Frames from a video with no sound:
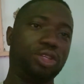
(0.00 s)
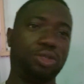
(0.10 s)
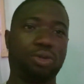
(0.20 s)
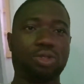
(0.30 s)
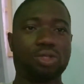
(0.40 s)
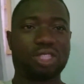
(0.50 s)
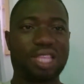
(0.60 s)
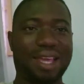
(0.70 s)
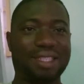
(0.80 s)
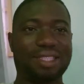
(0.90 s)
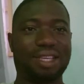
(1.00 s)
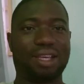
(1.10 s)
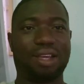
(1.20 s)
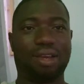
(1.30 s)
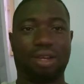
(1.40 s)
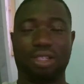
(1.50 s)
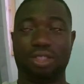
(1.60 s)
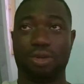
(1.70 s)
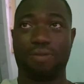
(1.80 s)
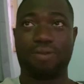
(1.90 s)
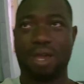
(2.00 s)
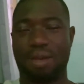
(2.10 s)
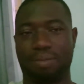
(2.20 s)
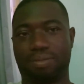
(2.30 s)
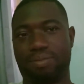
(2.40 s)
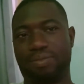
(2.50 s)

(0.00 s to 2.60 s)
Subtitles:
you want to start your farm.